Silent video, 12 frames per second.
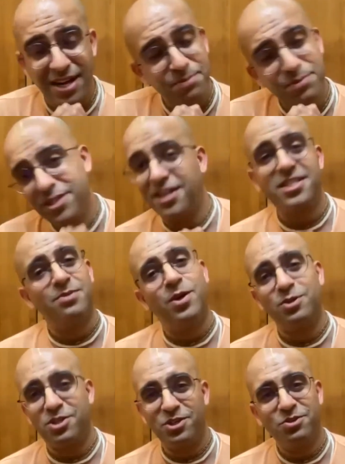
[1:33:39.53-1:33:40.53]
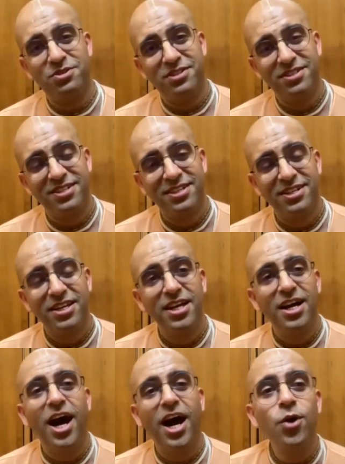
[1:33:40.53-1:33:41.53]
I'm serious about you.
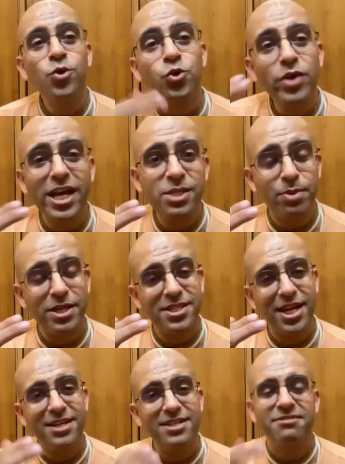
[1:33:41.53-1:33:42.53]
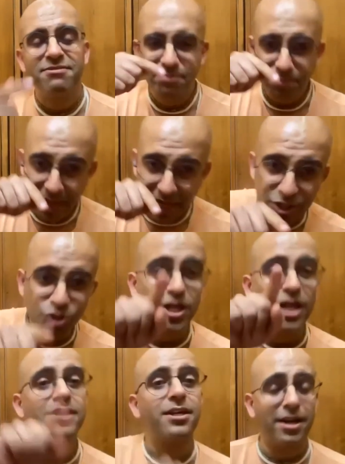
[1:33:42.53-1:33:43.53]
How do we express that in
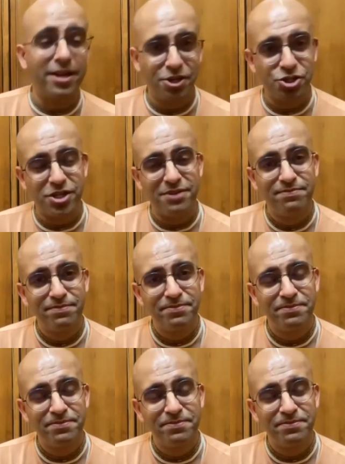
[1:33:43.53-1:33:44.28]
chanting Hare Krishna?